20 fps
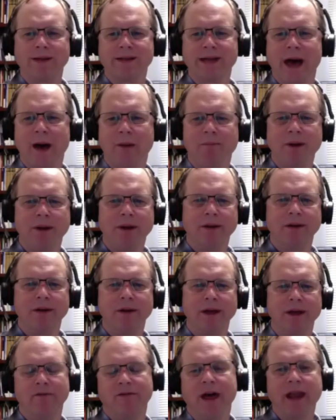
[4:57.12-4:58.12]
happened,
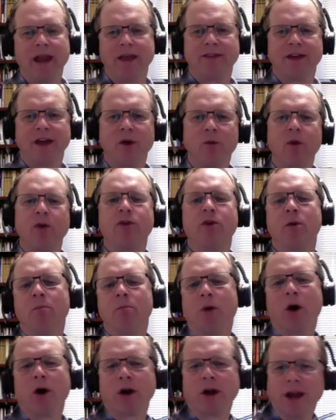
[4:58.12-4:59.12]
if anything, with your
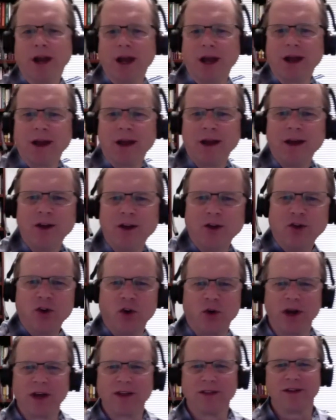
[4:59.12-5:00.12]
marketing
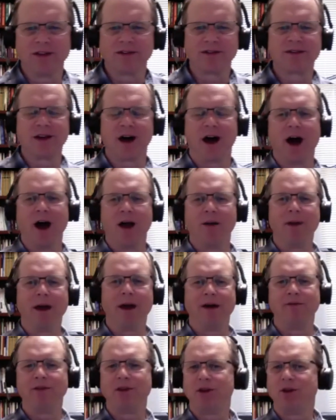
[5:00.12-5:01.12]
during this time?
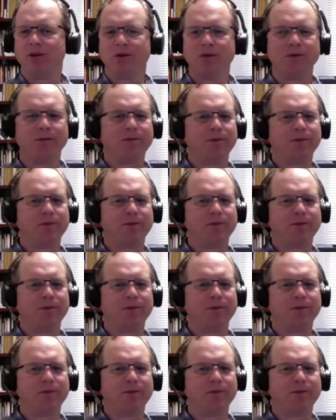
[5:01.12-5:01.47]
Have you